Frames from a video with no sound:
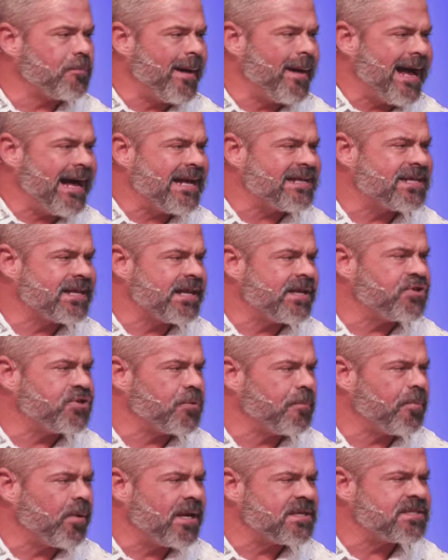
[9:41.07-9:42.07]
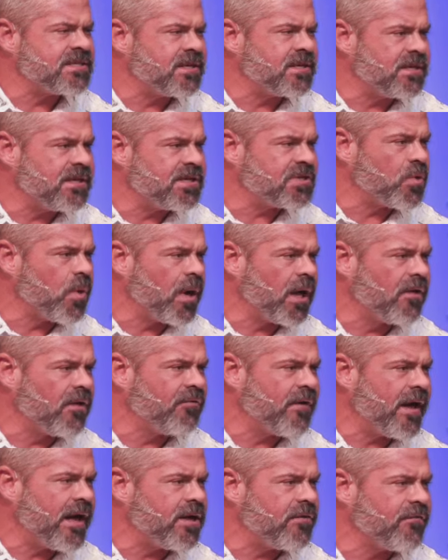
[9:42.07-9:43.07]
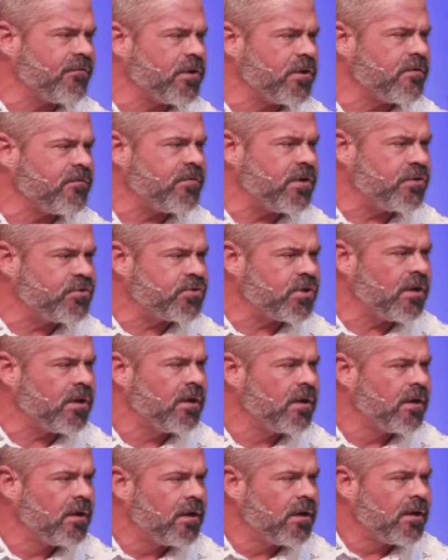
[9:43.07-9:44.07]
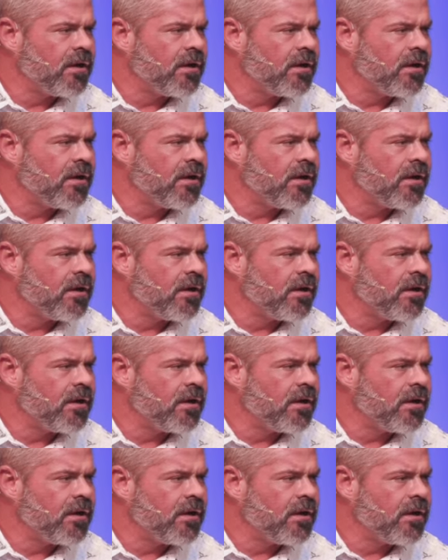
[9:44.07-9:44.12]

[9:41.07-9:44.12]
your past against your present to disqualify you for your future?